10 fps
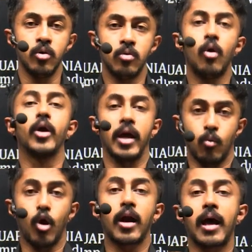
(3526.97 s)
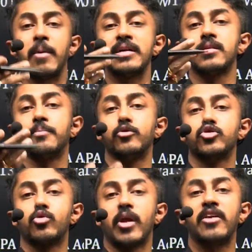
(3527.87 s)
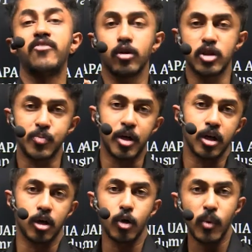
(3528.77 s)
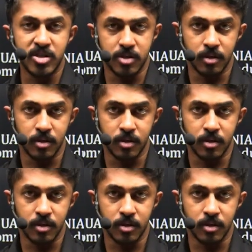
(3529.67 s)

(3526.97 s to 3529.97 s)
okay, what am I supposed to write for this particular question?